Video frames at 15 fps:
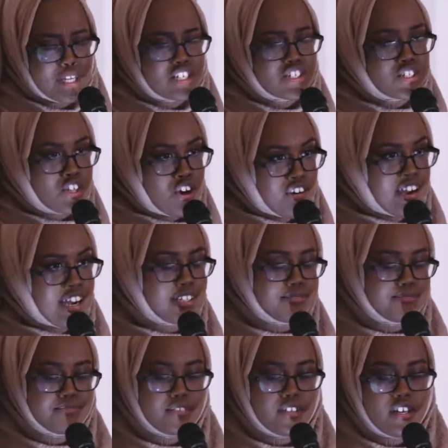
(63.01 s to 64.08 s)
Sorry
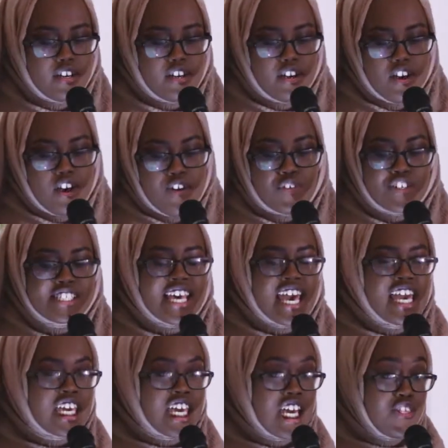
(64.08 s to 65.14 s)
for
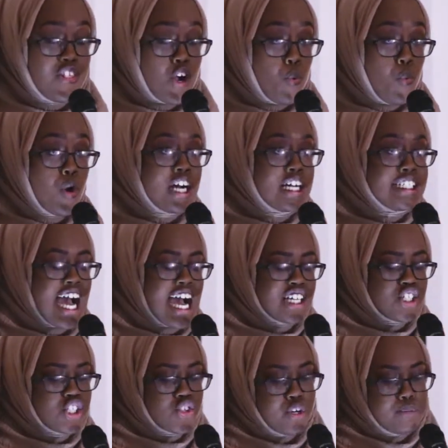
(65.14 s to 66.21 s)
taking their word
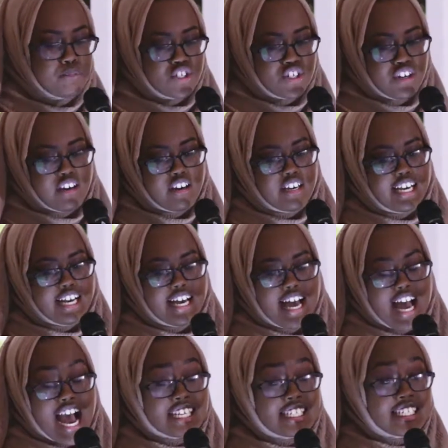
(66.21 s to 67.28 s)
as scripture,
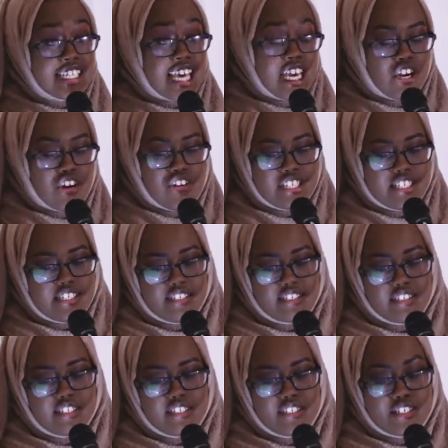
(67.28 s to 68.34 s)
as sacred.
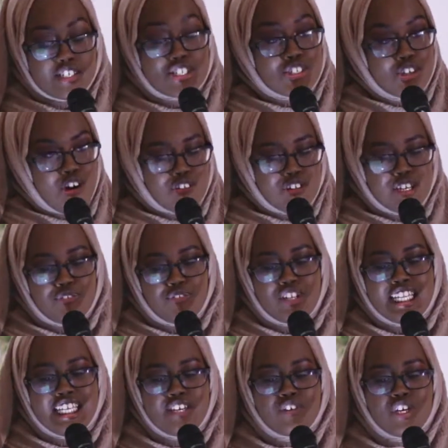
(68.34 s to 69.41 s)
Sorry for
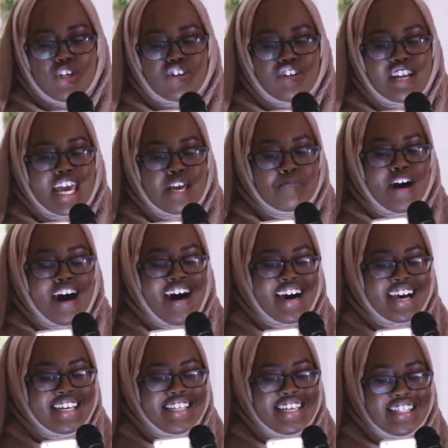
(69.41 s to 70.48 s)
leaving your name
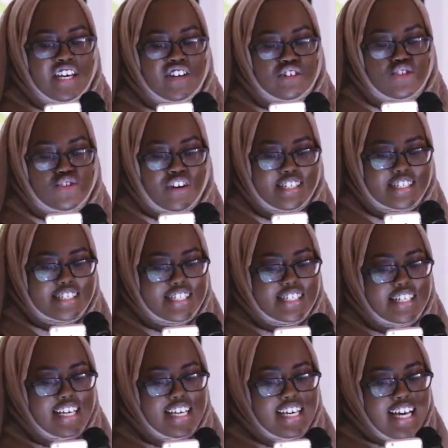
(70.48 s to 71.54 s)
behind in their drinks,
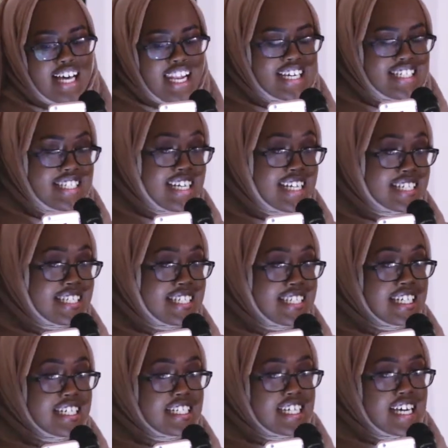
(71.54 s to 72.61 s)
letting it
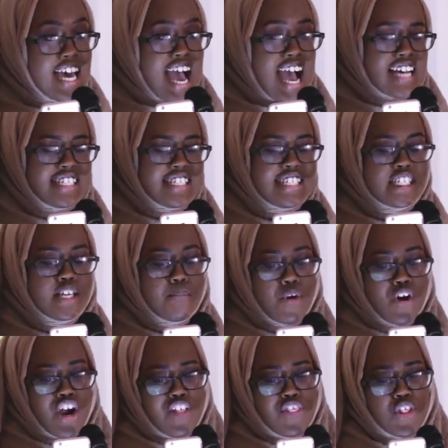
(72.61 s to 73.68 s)
sit and
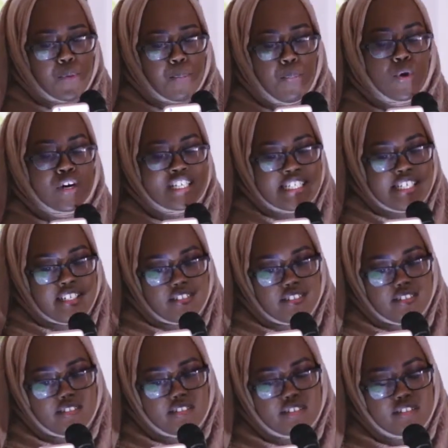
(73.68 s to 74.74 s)
simmer in their poison.